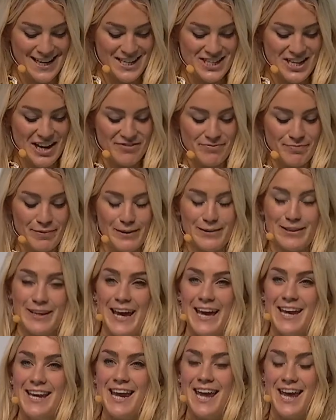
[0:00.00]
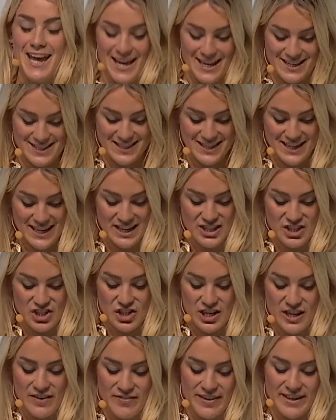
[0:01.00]
Geoff Mulgan is the
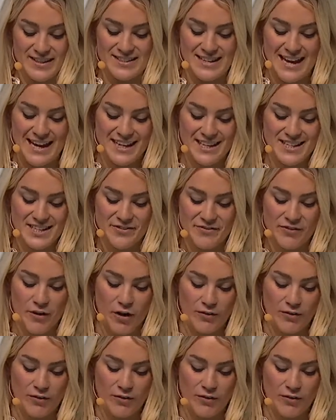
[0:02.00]
Chief Executive